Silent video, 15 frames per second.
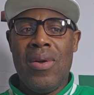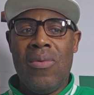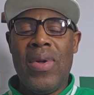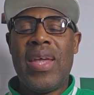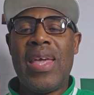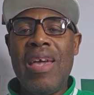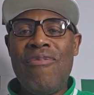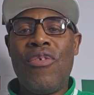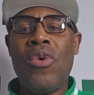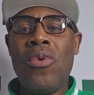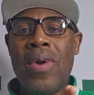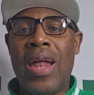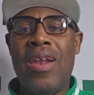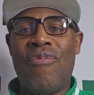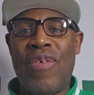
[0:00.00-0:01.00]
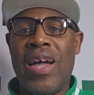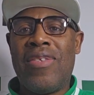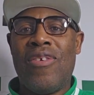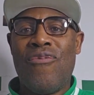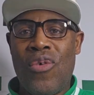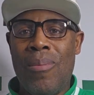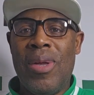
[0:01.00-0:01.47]
We give you
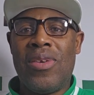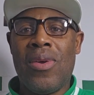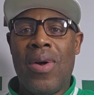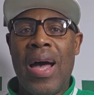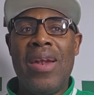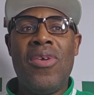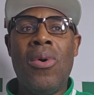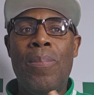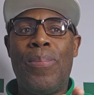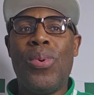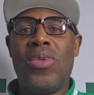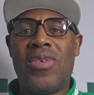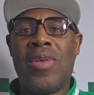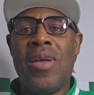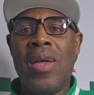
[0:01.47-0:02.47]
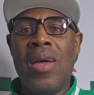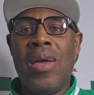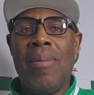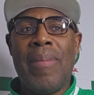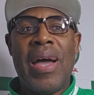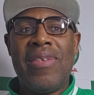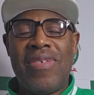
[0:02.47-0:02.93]
relevant information. I don't put
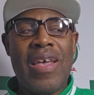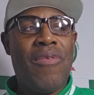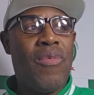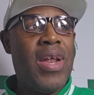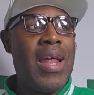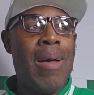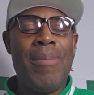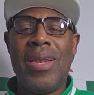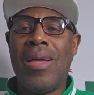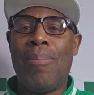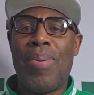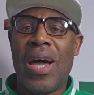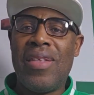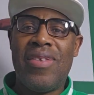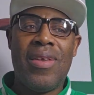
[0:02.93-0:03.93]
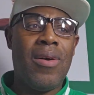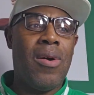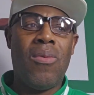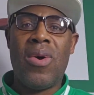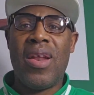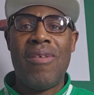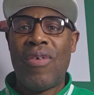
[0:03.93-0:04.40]
myself when I'm in a party
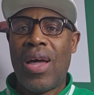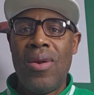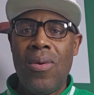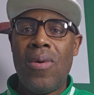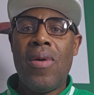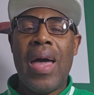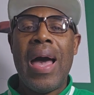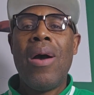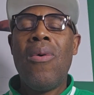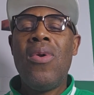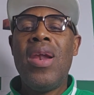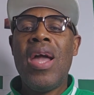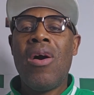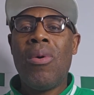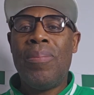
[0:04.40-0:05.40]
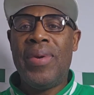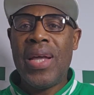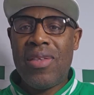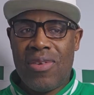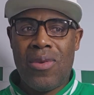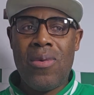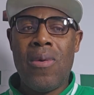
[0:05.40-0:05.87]
or whatever. No, I only
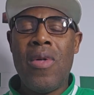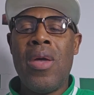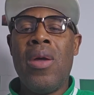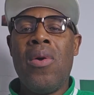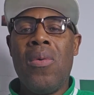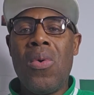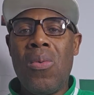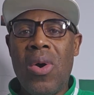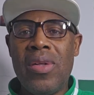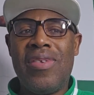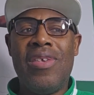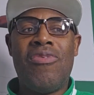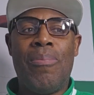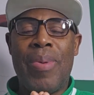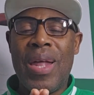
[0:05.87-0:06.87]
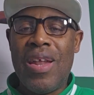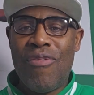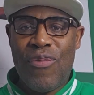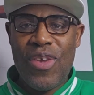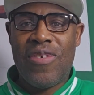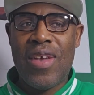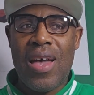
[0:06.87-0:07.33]
update you with what is
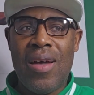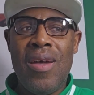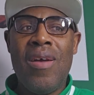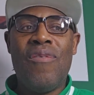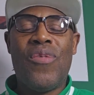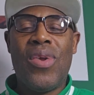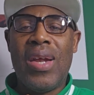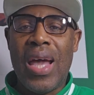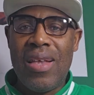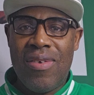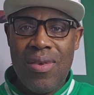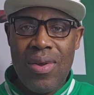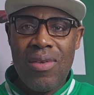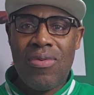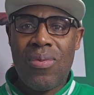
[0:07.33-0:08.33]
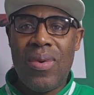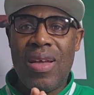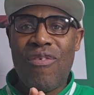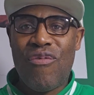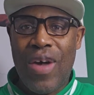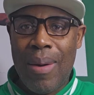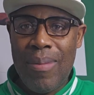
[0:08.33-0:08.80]
beneficial for Nigerian
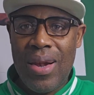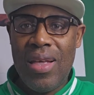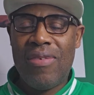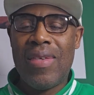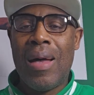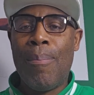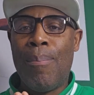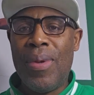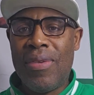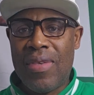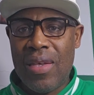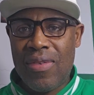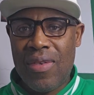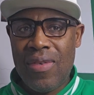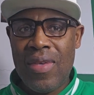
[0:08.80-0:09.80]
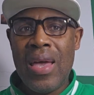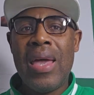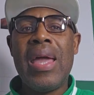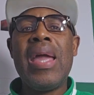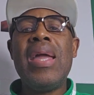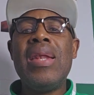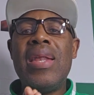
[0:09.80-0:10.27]
student families and businesses
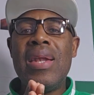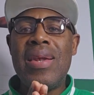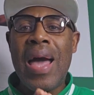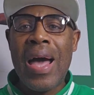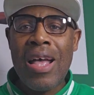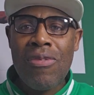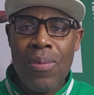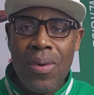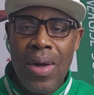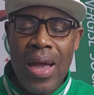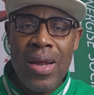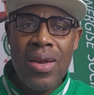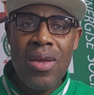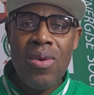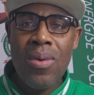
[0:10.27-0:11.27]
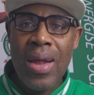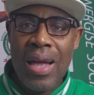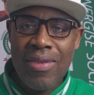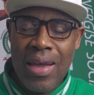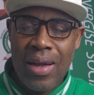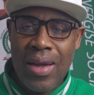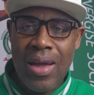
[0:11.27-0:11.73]
in the diaspora, in the
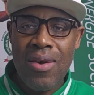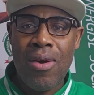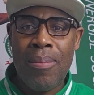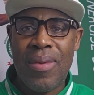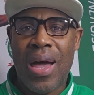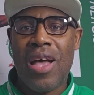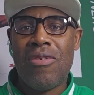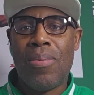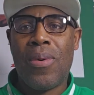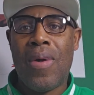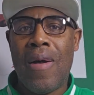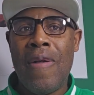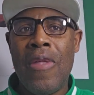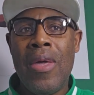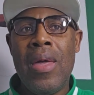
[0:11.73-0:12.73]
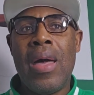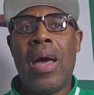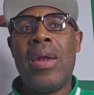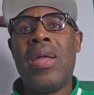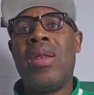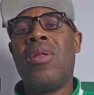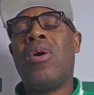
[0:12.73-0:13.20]
United Kingdom diaspora,
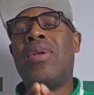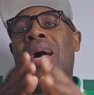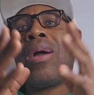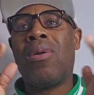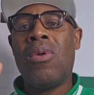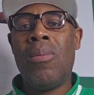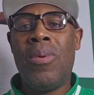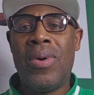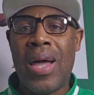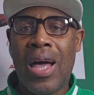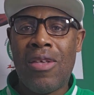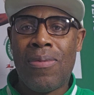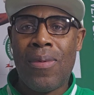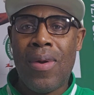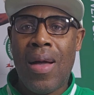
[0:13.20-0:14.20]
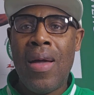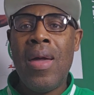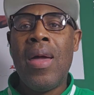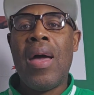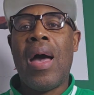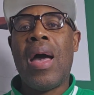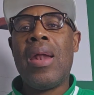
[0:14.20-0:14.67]
and in other global diaspora,
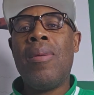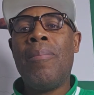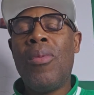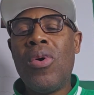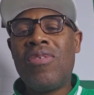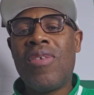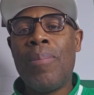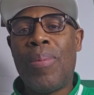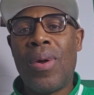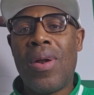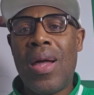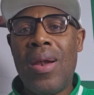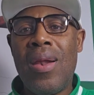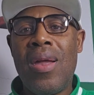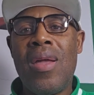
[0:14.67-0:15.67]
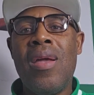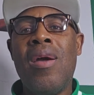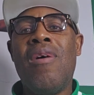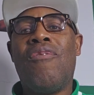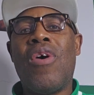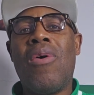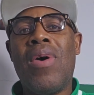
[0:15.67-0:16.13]
and most importantly,
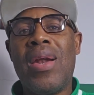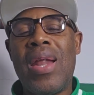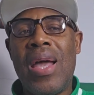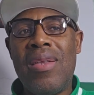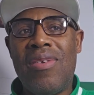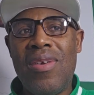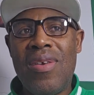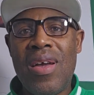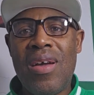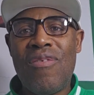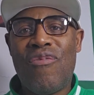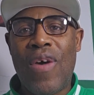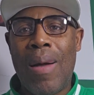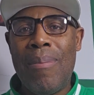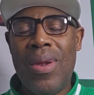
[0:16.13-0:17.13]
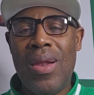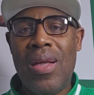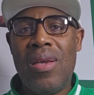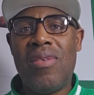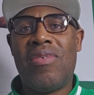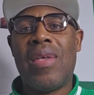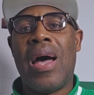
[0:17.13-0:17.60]
for our Nigerian
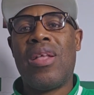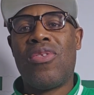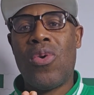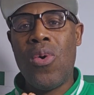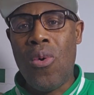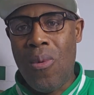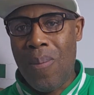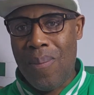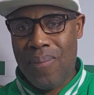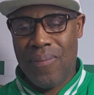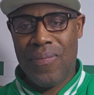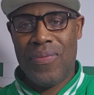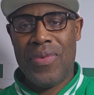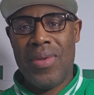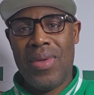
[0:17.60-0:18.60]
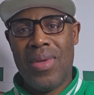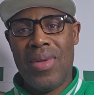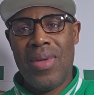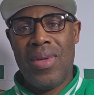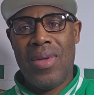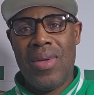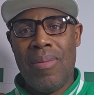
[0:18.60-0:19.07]
families at home.
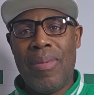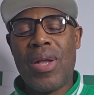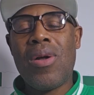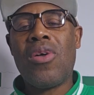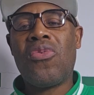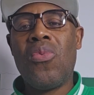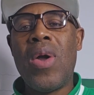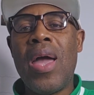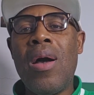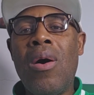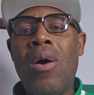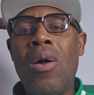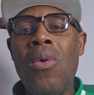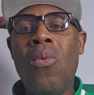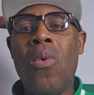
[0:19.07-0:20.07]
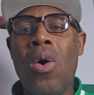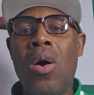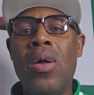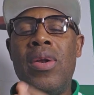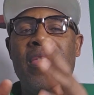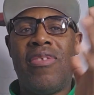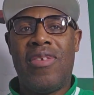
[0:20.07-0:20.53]
Because we're all
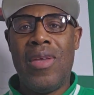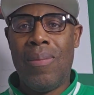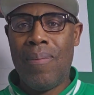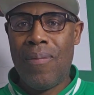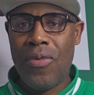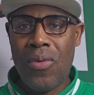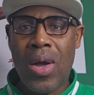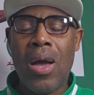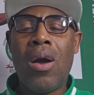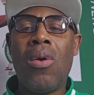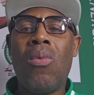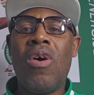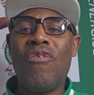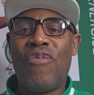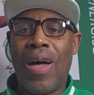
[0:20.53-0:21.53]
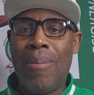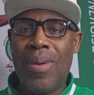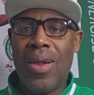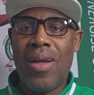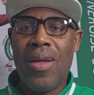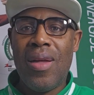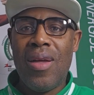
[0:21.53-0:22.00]
one team. We're all one
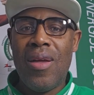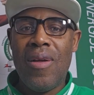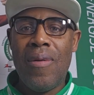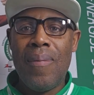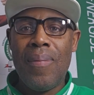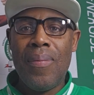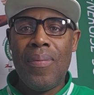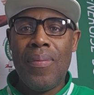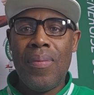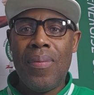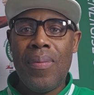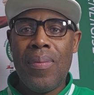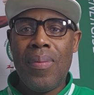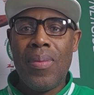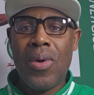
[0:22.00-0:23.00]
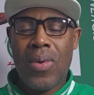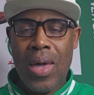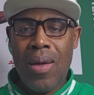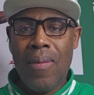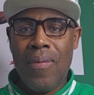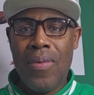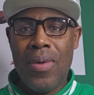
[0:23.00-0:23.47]
family.
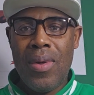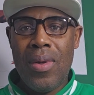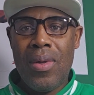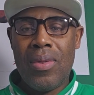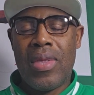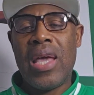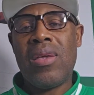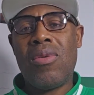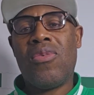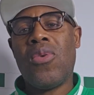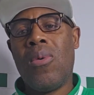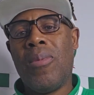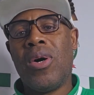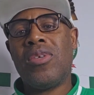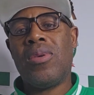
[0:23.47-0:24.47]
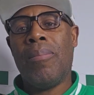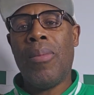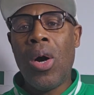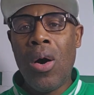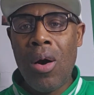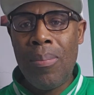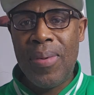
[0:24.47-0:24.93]
Okay? Thank you so much.
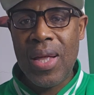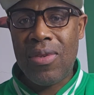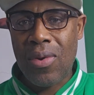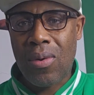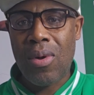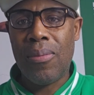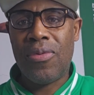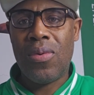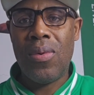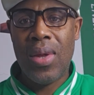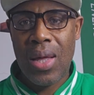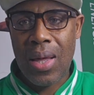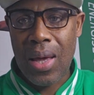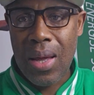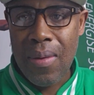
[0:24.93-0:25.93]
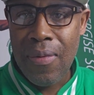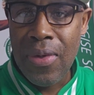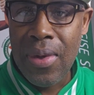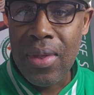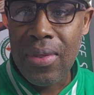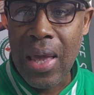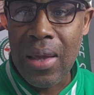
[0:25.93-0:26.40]
More update to come soon again.
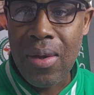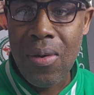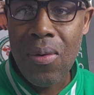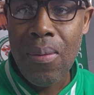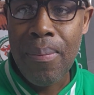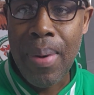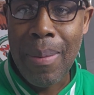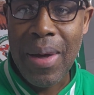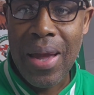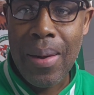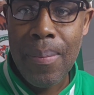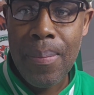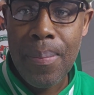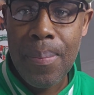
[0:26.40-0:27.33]
Thank you. Bye-bye.